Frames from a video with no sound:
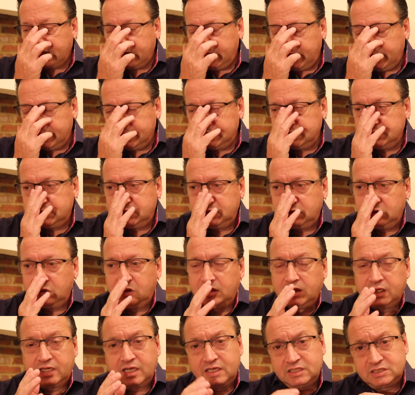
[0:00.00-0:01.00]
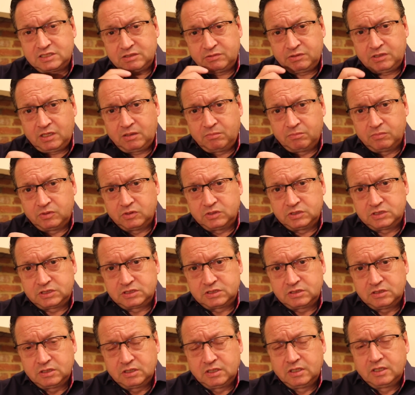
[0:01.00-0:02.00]
and you can get some
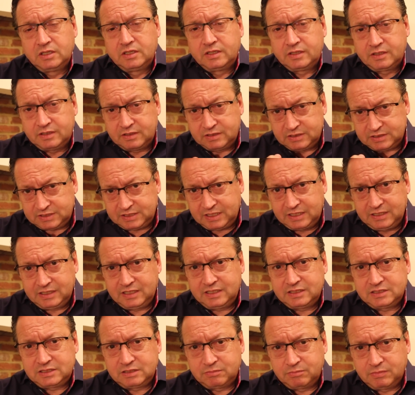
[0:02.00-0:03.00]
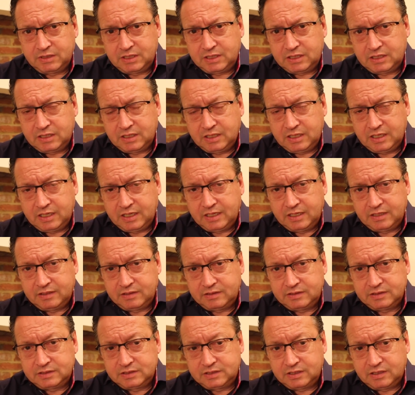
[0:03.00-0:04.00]
numbers, send it to me.
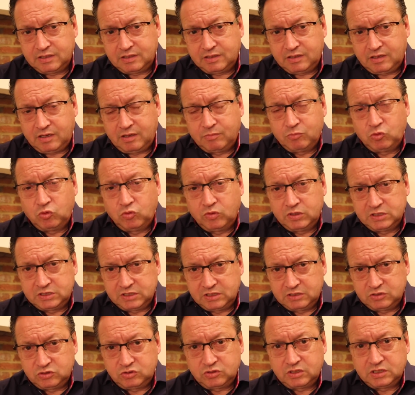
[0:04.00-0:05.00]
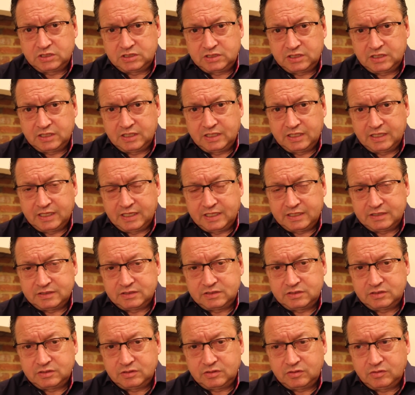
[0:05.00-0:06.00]
And I'm always interested in
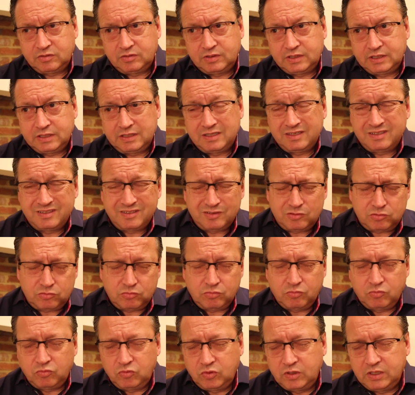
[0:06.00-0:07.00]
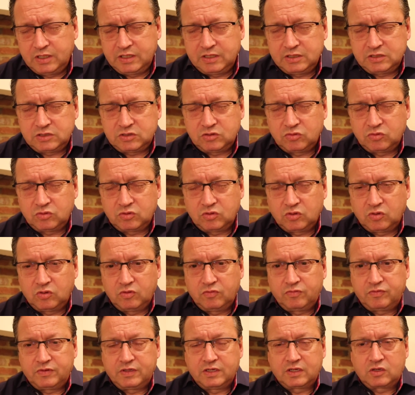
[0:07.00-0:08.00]
land, all right? Really sort
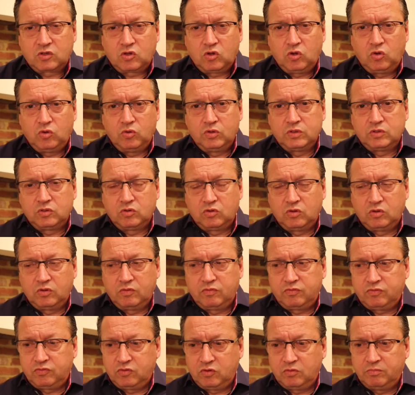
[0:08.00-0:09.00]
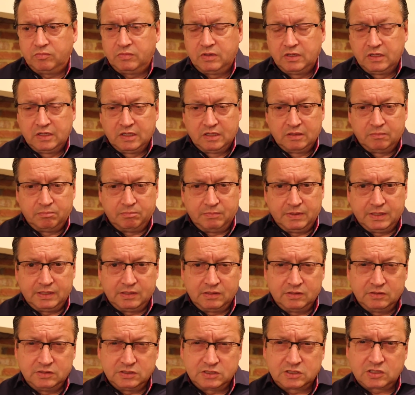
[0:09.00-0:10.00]
of the corridor from
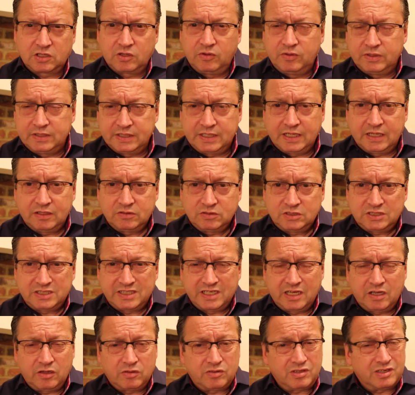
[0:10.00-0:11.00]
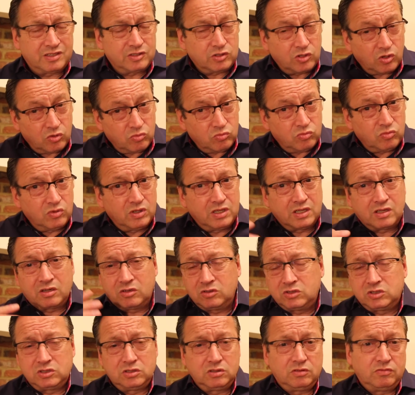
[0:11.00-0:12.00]
Midlands going down south. I don't really
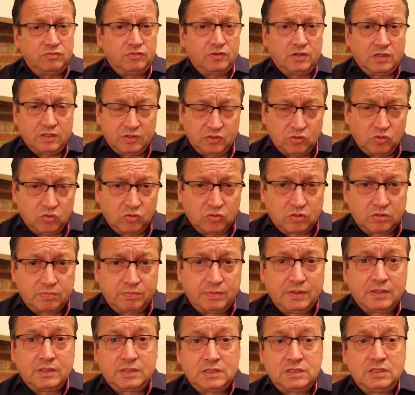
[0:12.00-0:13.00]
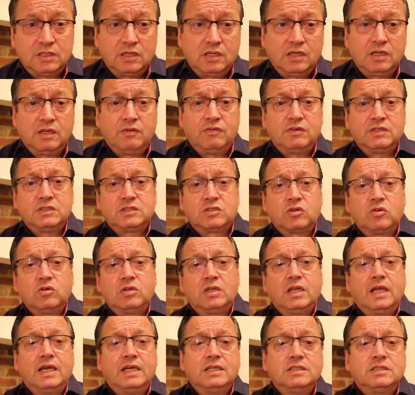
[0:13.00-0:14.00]
go too far north. But if it's
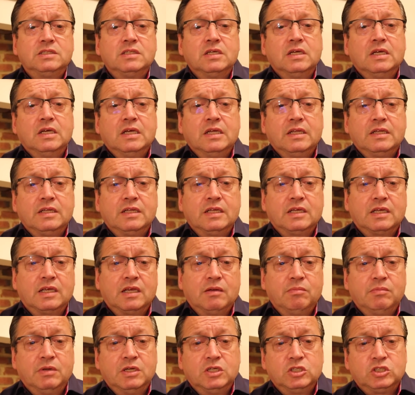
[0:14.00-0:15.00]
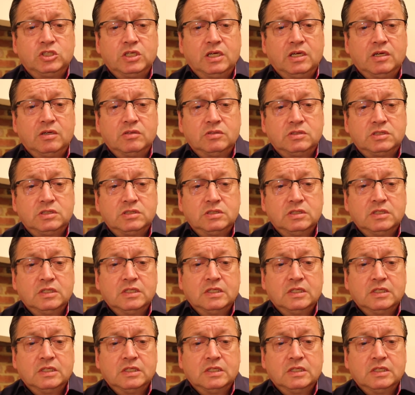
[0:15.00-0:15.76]
good land, then give me a shout.